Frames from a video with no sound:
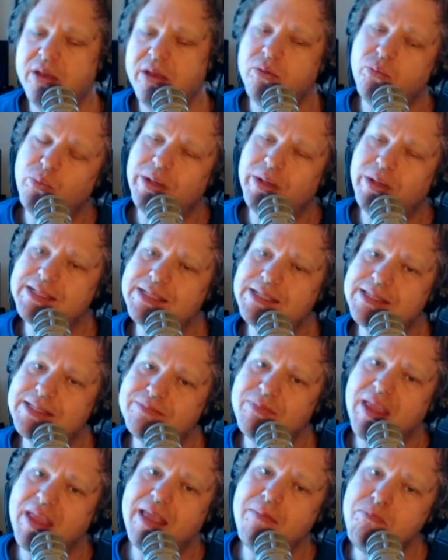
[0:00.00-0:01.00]
was
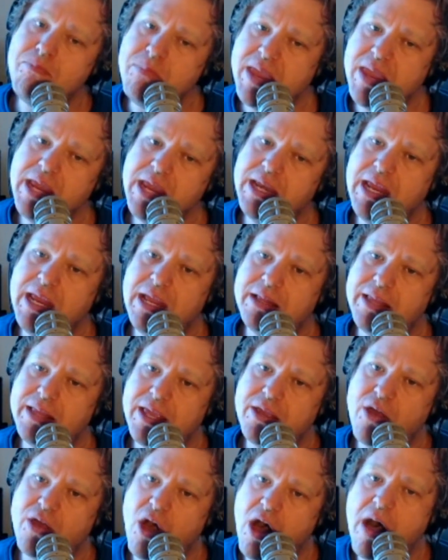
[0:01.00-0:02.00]
immediately
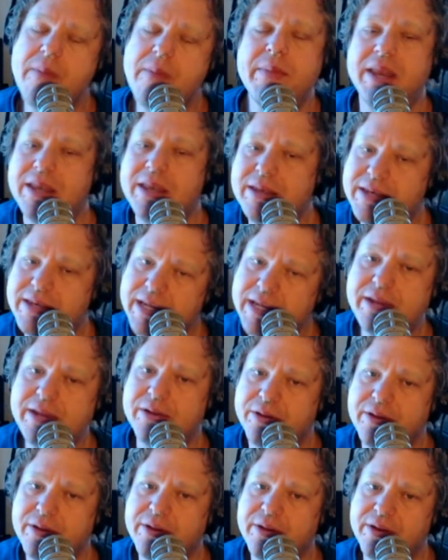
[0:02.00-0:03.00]

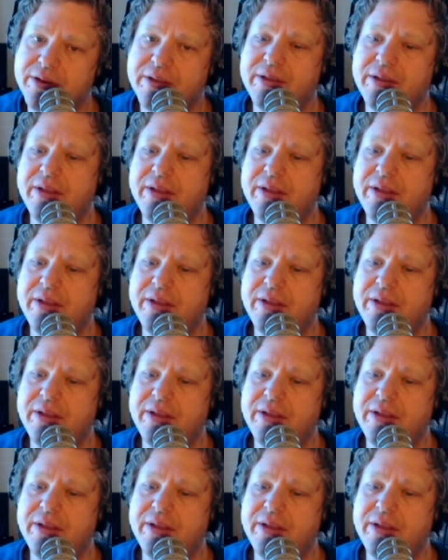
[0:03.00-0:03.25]
commandeered